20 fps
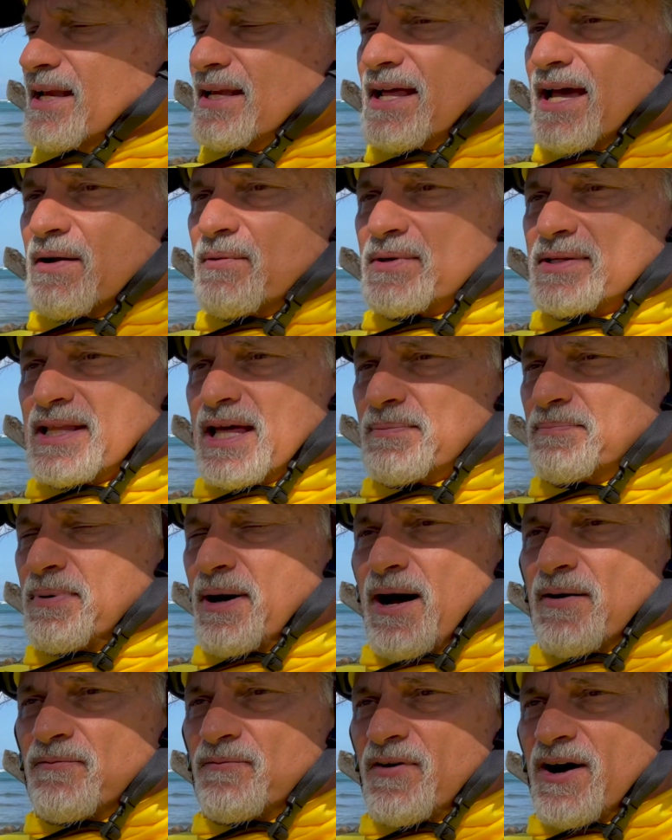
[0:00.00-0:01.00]
night when that
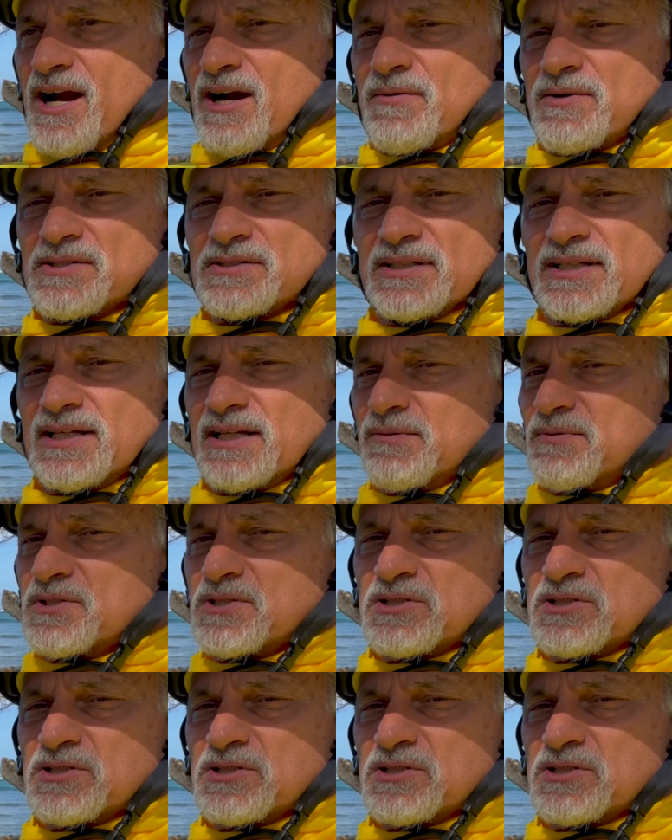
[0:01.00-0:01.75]
bonfire was lit, it was